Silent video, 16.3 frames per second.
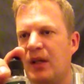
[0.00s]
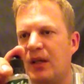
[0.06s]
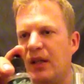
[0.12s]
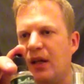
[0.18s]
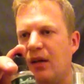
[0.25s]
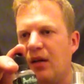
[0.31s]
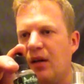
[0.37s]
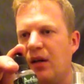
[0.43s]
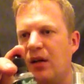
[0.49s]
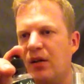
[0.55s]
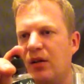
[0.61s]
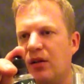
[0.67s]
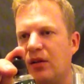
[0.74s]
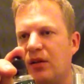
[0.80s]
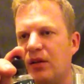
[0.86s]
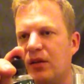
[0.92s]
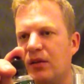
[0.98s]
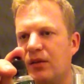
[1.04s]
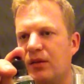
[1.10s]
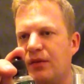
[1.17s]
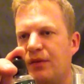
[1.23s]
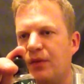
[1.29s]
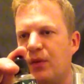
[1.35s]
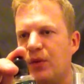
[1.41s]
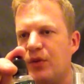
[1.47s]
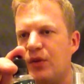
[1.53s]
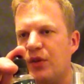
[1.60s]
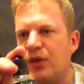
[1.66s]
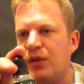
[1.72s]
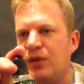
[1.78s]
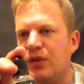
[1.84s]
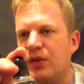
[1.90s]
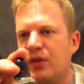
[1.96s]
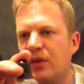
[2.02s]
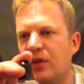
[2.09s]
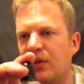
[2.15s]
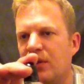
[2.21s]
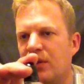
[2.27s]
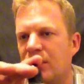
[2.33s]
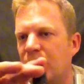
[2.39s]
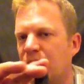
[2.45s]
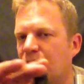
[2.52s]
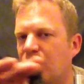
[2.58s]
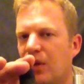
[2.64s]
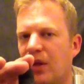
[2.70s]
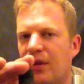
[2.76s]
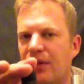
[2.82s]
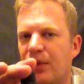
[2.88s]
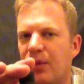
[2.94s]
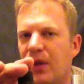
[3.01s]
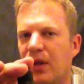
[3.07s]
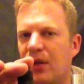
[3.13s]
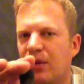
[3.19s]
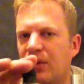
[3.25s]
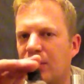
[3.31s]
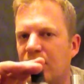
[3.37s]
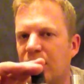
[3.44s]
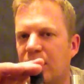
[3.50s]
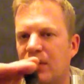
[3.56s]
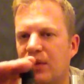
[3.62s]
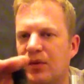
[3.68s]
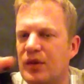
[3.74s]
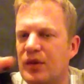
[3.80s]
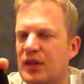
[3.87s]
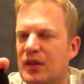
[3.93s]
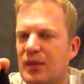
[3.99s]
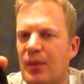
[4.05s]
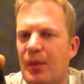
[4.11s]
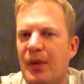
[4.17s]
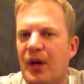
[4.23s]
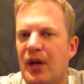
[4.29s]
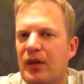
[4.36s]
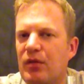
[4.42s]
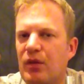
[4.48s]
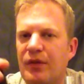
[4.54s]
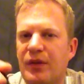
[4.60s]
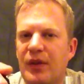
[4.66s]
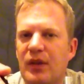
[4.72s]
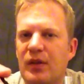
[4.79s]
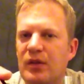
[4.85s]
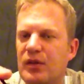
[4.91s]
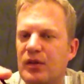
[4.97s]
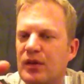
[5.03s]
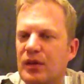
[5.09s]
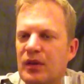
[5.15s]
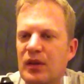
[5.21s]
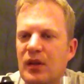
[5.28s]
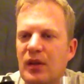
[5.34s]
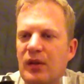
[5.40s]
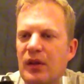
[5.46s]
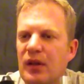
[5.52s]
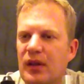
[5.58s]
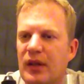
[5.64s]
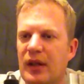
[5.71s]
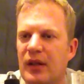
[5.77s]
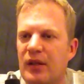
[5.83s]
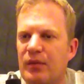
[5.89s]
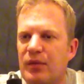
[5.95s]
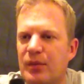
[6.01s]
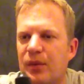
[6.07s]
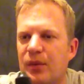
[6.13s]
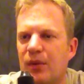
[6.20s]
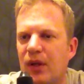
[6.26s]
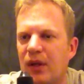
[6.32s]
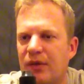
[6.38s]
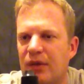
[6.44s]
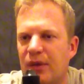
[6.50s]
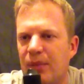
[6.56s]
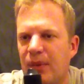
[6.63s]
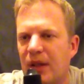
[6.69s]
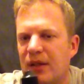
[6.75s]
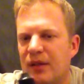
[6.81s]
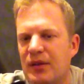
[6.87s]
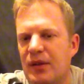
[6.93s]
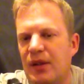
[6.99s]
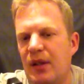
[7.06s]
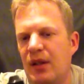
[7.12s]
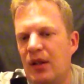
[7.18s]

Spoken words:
Now I look for juice all over the world. You'll see some of my other reviews, you know, I get them from all over the place.